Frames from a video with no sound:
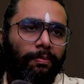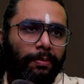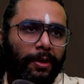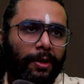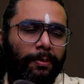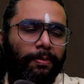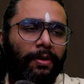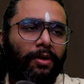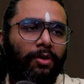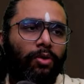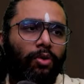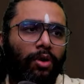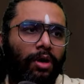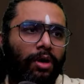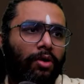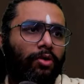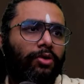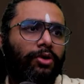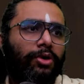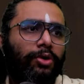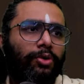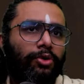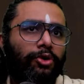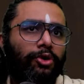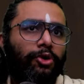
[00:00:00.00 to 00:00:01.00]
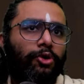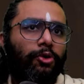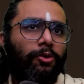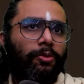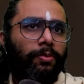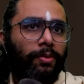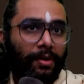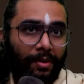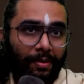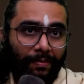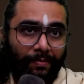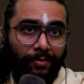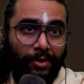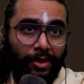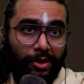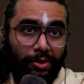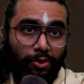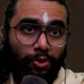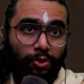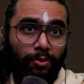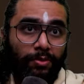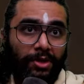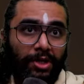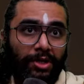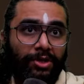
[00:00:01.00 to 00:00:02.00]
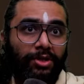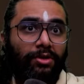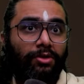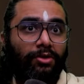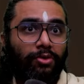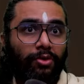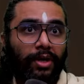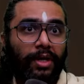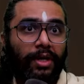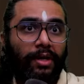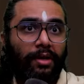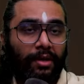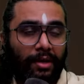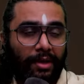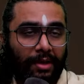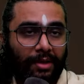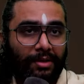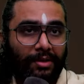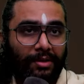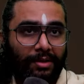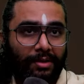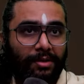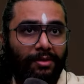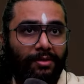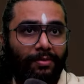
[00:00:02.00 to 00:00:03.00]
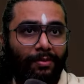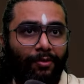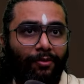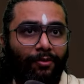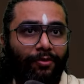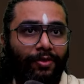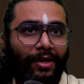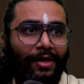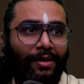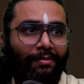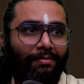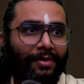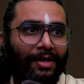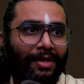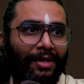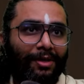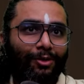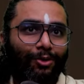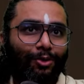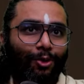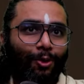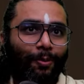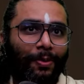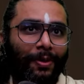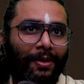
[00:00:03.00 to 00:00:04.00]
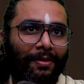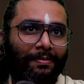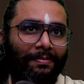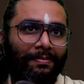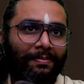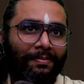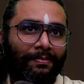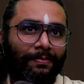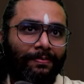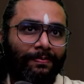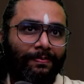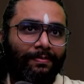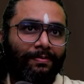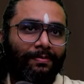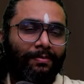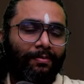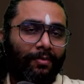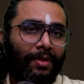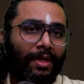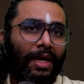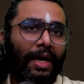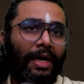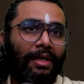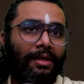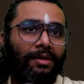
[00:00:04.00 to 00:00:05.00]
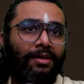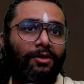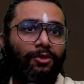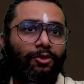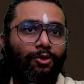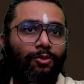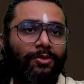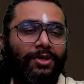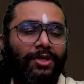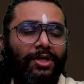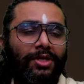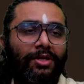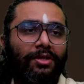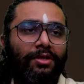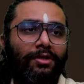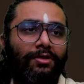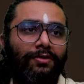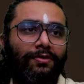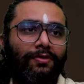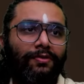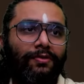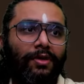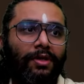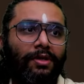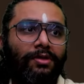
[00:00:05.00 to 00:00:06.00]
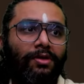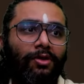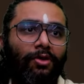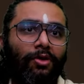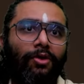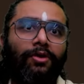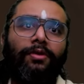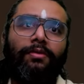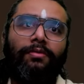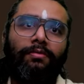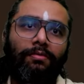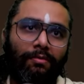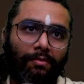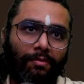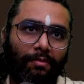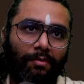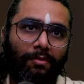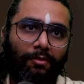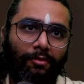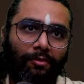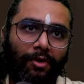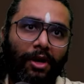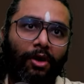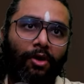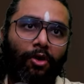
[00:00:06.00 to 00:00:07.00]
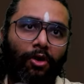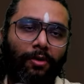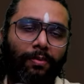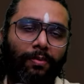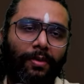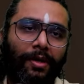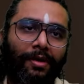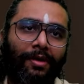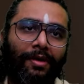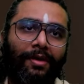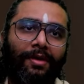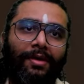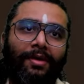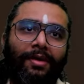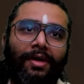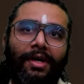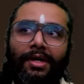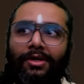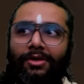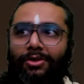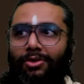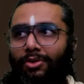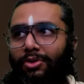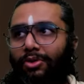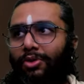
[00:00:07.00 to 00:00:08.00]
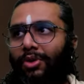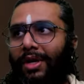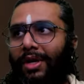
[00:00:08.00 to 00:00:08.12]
people who are on YouTube, the Zoom session today is free. It is open. The other Zoom sessions further on will not be. So